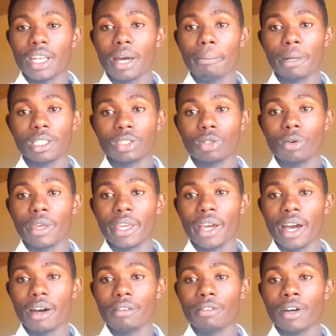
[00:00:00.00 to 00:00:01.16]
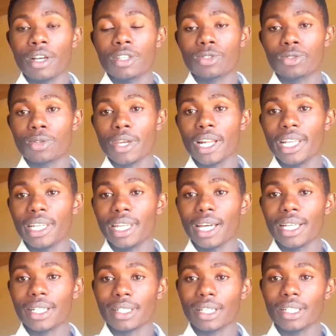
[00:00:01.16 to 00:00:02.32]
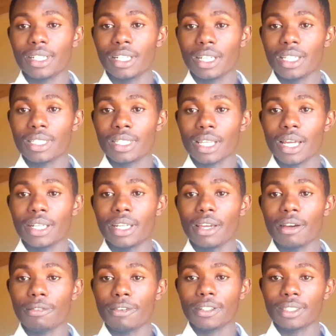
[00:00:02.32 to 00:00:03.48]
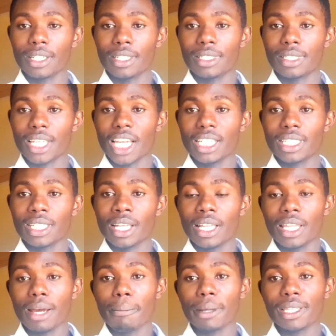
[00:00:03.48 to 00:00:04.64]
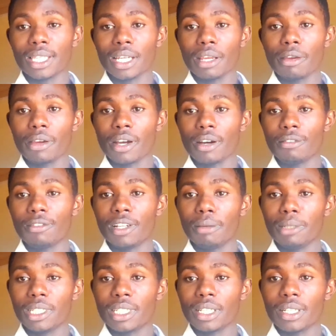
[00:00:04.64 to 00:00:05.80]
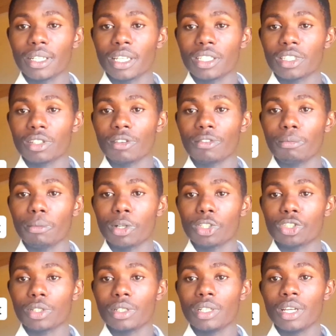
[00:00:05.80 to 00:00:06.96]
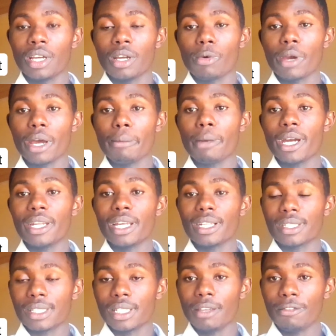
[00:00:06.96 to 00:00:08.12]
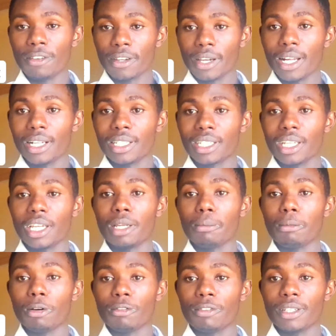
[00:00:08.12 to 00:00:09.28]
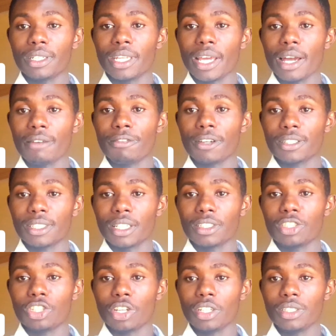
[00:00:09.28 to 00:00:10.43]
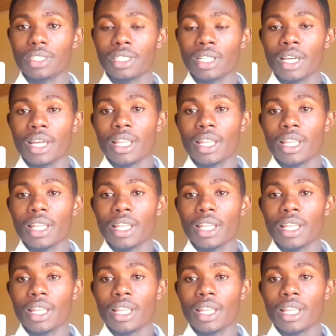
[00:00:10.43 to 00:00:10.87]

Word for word: Number two, we have swelling and redness at the affected site. Number three, we have limited range of motion, whereby there is difficulty in moving the affected joint.